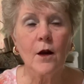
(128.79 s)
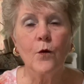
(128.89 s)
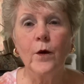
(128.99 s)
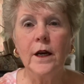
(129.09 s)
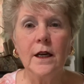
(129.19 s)

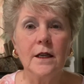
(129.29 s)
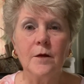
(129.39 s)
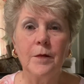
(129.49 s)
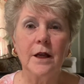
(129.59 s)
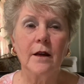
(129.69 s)
We need to
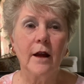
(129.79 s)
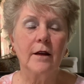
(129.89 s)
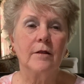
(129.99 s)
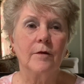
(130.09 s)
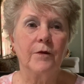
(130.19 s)
be like
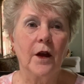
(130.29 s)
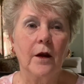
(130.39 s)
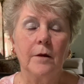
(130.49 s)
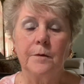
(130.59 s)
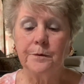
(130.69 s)

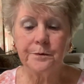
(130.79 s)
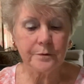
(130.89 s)
um,